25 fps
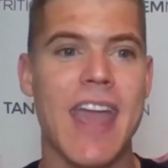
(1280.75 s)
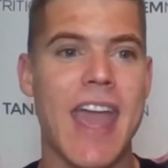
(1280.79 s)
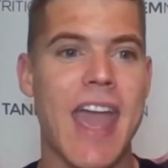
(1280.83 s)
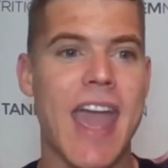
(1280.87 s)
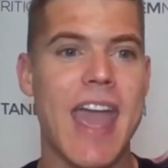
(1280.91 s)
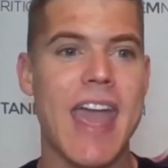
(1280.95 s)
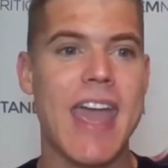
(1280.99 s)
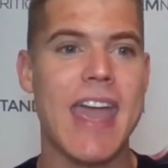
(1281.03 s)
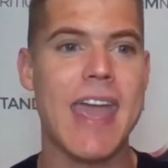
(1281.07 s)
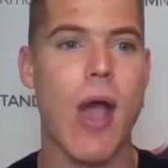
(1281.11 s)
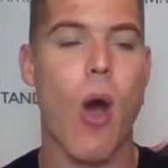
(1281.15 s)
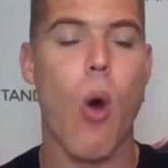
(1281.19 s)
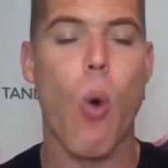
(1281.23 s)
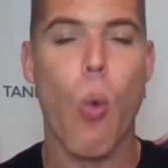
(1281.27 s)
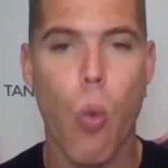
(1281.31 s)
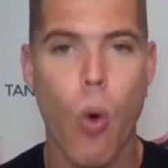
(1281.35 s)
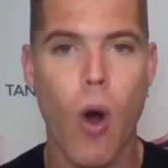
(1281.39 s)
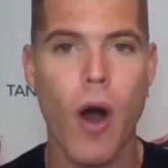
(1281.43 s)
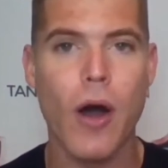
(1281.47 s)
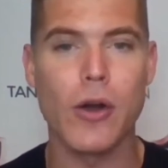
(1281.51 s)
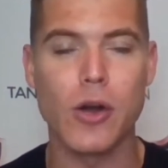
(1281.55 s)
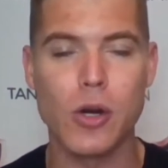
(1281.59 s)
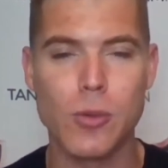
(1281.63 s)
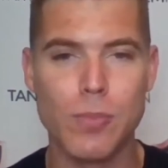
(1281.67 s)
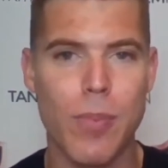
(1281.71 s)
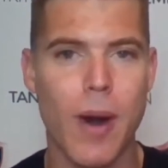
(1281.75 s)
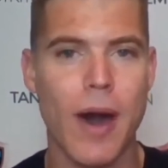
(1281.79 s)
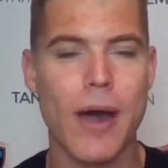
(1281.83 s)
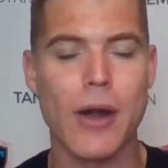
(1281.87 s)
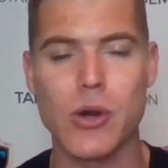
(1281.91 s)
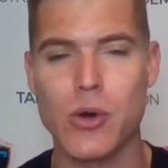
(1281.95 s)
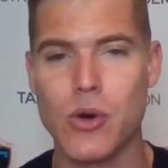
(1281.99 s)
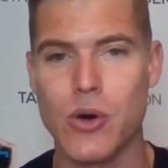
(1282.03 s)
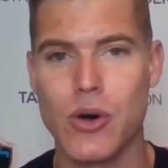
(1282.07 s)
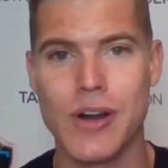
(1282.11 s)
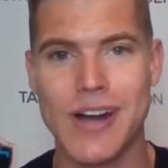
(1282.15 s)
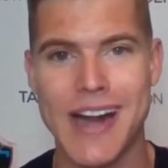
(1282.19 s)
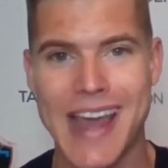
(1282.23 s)
a water bottle
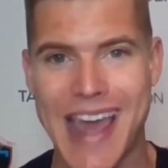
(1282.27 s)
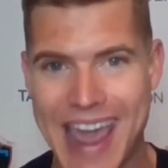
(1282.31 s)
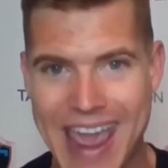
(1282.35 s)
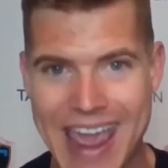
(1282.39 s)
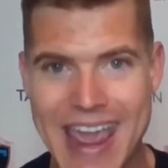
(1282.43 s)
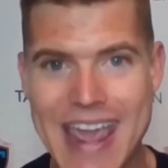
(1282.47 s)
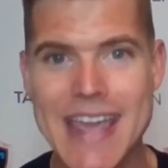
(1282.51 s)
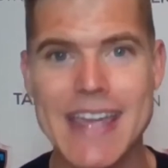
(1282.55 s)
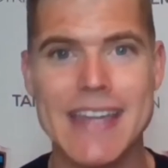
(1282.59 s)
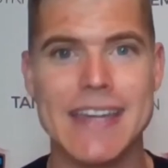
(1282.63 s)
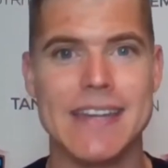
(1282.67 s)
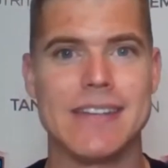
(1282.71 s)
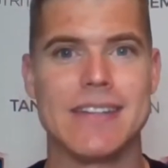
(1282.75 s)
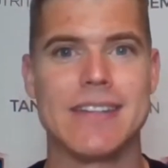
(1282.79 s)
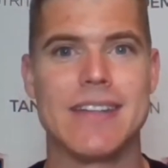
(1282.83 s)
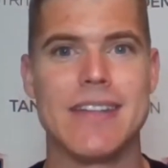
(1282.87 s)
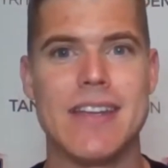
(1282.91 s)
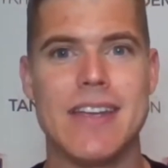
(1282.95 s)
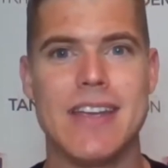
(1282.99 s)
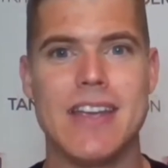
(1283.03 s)
on hand.